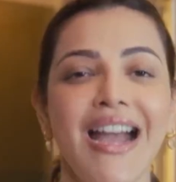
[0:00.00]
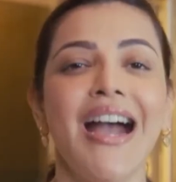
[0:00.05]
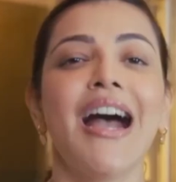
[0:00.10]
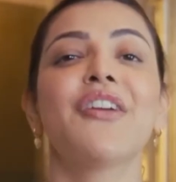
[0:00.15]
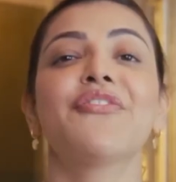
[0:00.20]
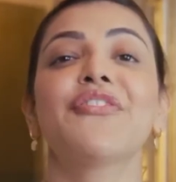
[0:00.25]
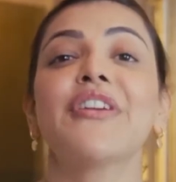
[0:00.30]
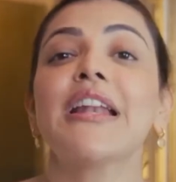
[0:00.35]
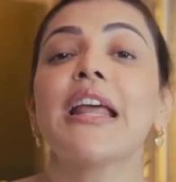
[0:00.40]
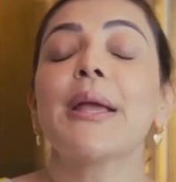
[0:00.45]

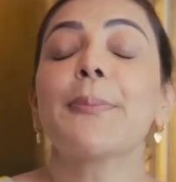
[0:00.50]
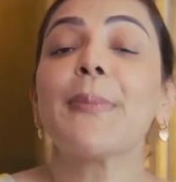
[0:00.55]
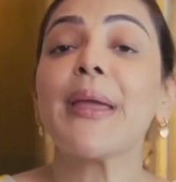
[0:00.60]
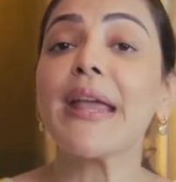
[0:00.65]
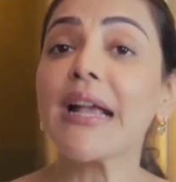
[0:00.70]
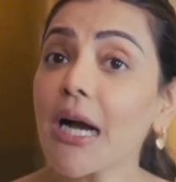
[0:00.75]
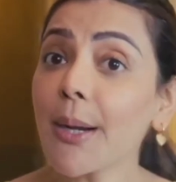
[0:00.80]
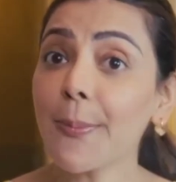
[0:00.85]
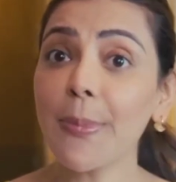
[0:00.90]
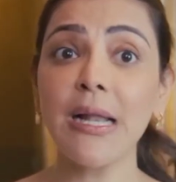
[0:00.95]
I feel like
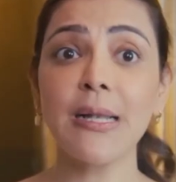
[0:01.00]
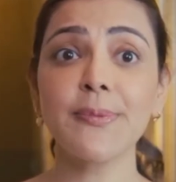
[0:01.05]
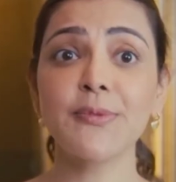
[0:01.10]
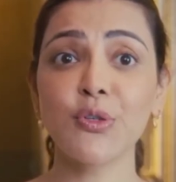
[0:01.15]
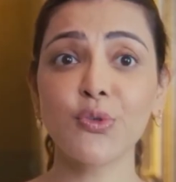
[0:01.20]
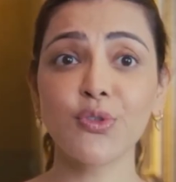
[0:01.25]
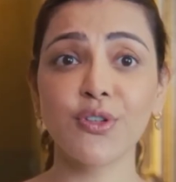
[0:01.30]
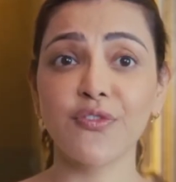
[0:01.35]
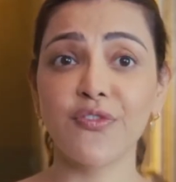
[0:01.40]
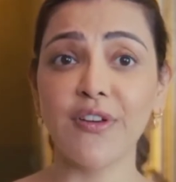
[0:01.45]
makeup helps
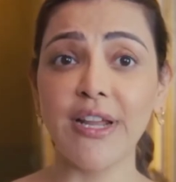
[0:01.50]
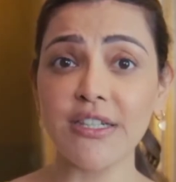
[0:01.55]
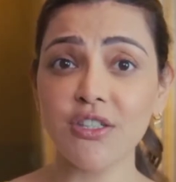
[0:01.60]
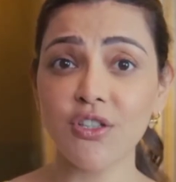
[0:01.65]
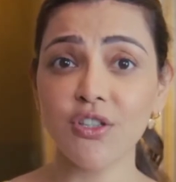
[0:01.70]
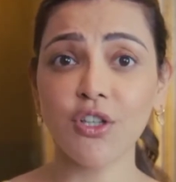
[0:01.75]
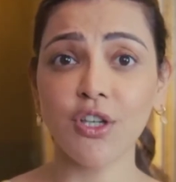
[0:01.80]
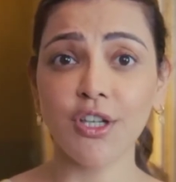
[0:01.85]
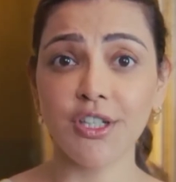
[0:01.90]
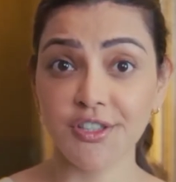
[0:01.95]
you reflect
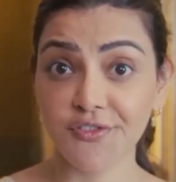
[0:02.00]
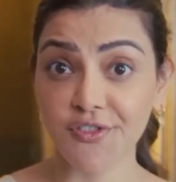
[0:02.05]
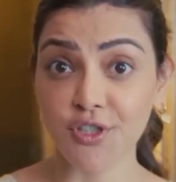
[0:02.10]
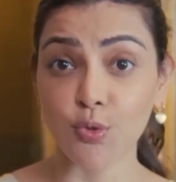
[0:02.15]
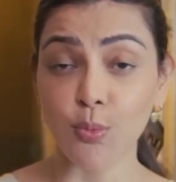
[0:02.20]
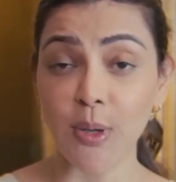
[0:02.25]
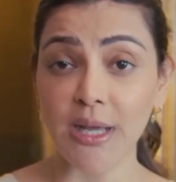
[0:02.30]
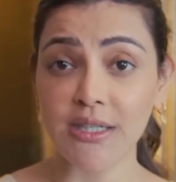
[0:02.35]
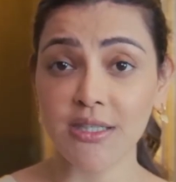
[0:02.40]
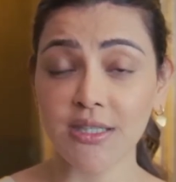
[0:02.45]
on your
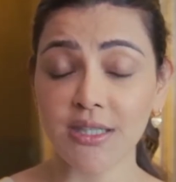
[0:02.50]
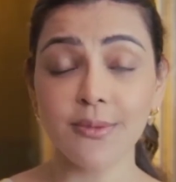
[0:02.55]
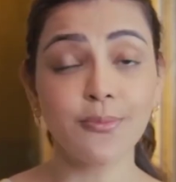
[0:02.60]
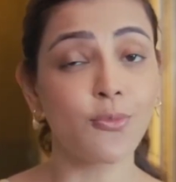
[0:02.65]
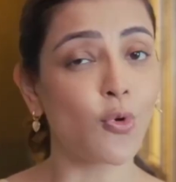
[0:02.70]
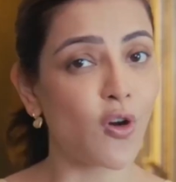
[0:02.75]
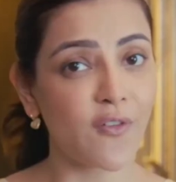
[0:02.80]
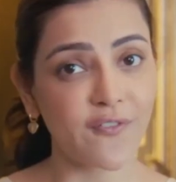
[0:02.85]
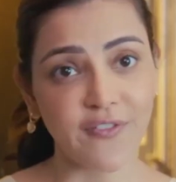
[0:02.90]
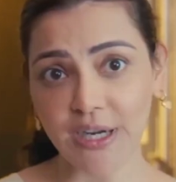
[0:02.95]
individuality
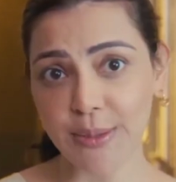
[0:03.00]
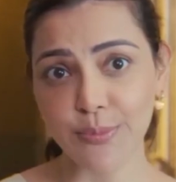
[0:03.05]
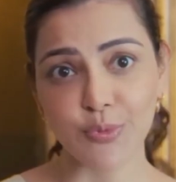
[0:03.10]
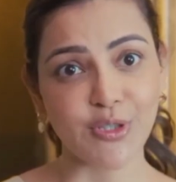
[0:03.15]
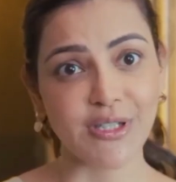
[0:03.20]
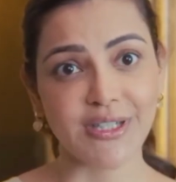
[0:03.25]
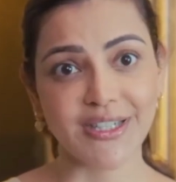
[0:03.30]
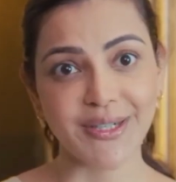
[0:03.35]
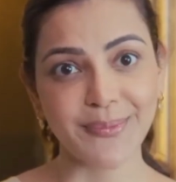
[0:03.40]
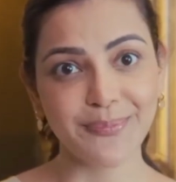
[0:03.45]
more
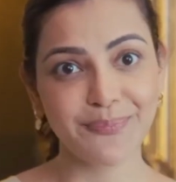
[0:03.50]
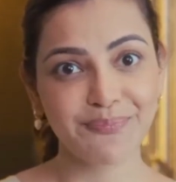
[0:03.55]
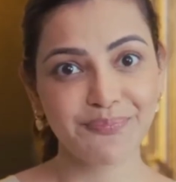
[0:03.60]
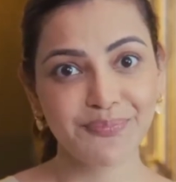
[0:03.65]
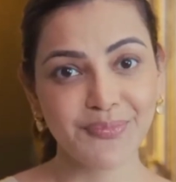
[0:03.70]
vibrantly